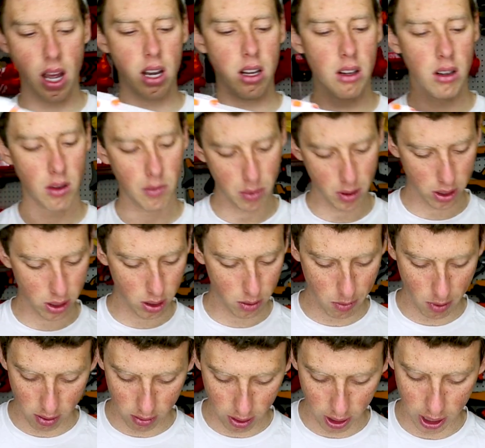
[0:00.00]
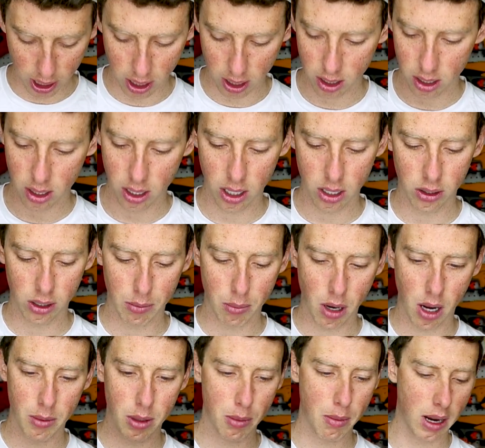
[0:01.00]
then you press this button right here, and you can
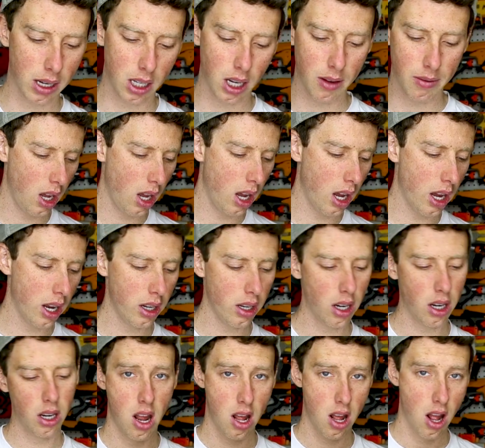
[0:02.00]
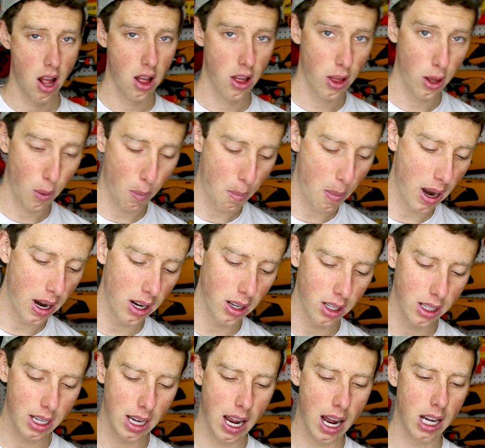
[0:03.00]
pop this back up. And little
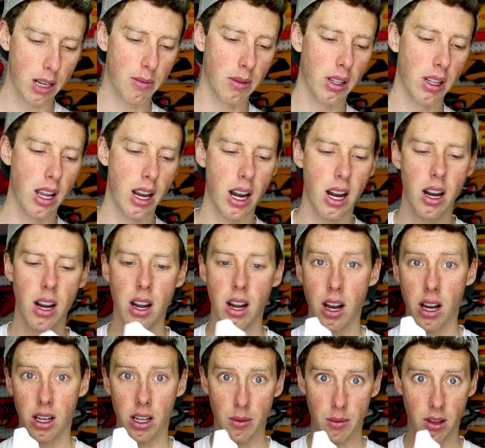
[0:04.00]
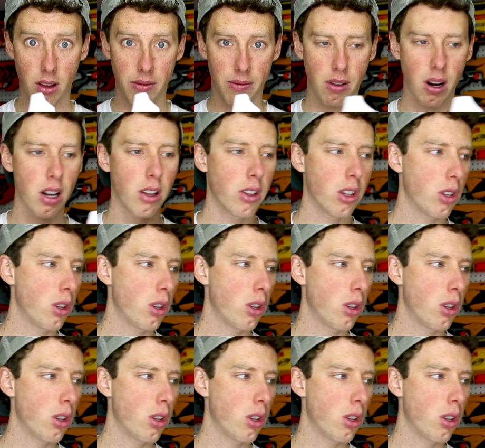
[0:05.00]
barrel attachment there, and it comes to the front.